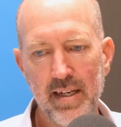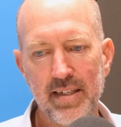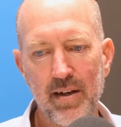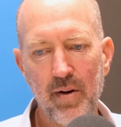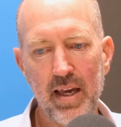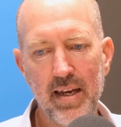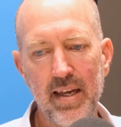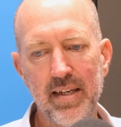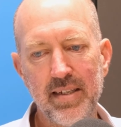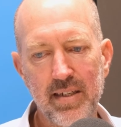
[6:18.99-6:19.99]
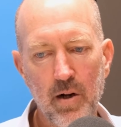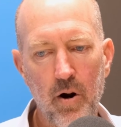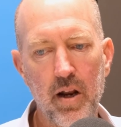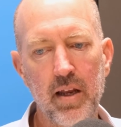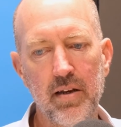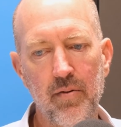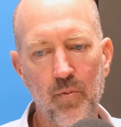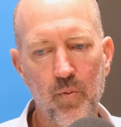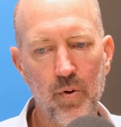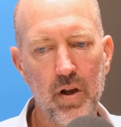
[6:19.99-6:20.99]
So India is starting to
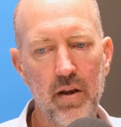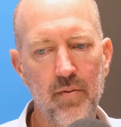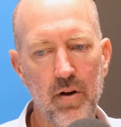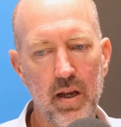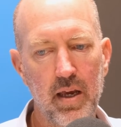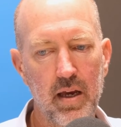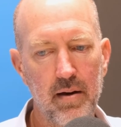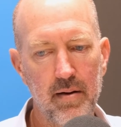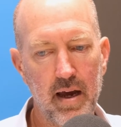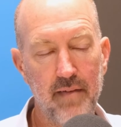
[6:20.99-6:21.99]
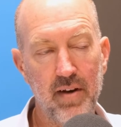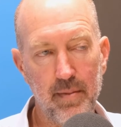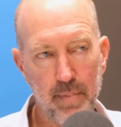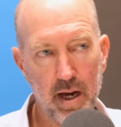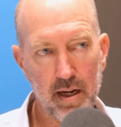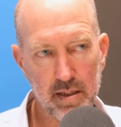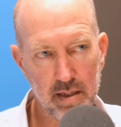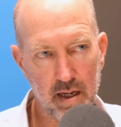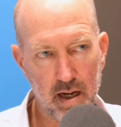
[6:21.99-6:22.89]
really, really have an impact,